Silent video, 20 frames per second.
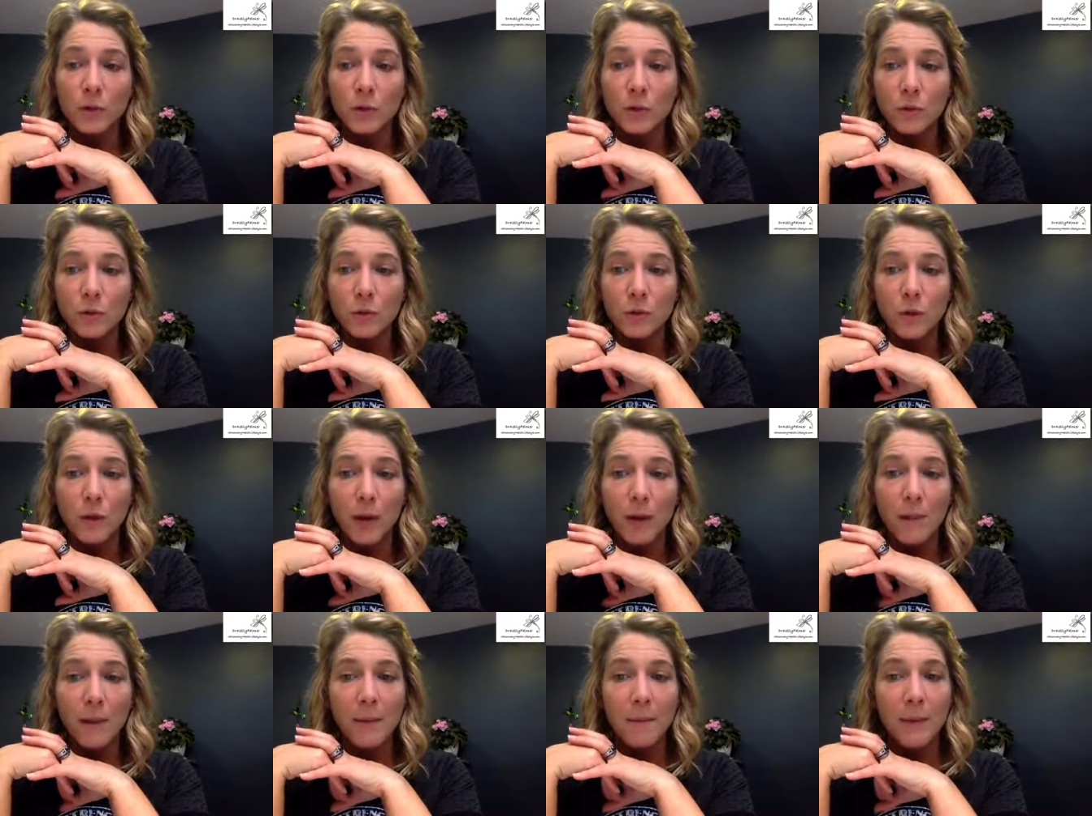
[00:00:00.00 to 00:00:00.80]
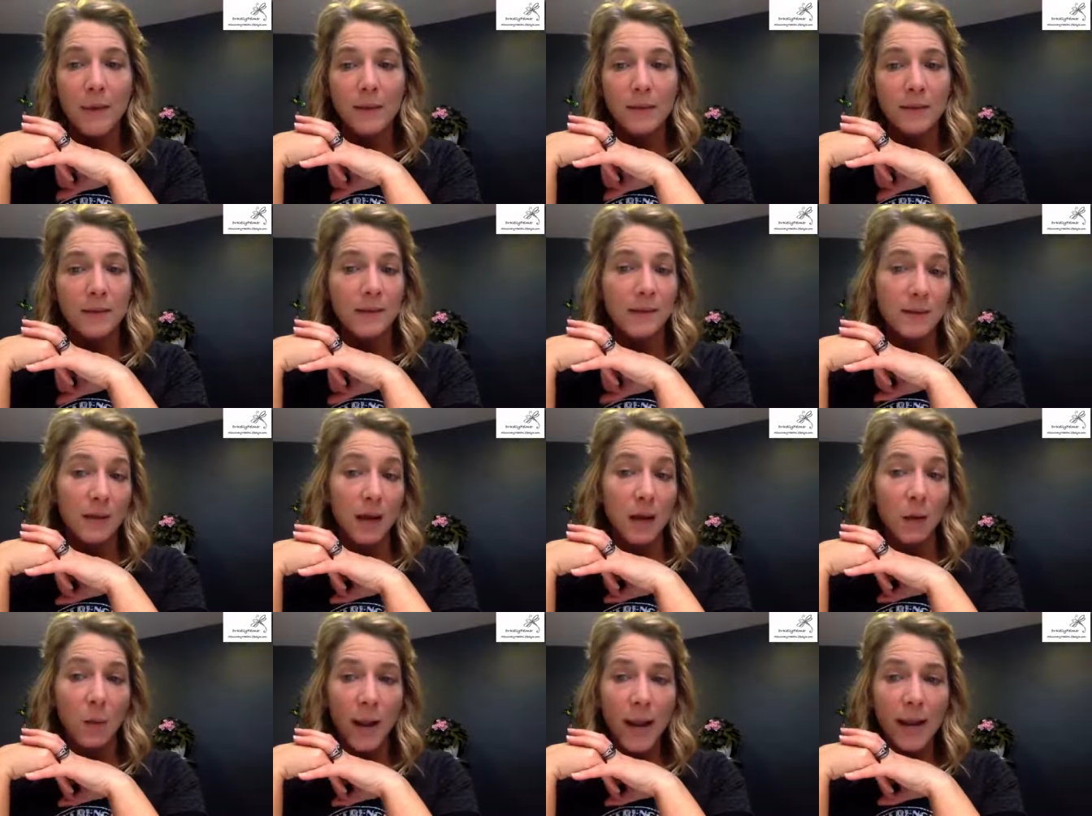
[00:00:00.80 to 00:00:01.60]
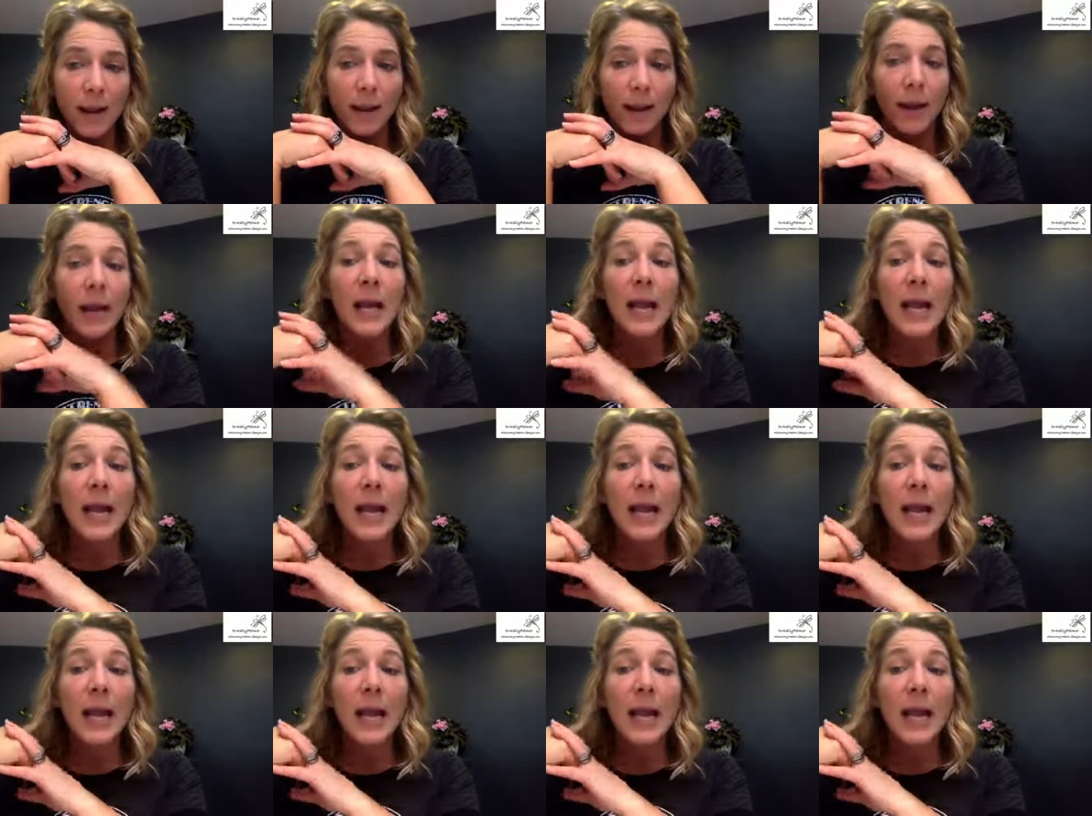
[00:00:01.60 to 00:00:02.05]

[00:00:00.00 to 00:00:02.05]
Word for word: so try my best to stay away.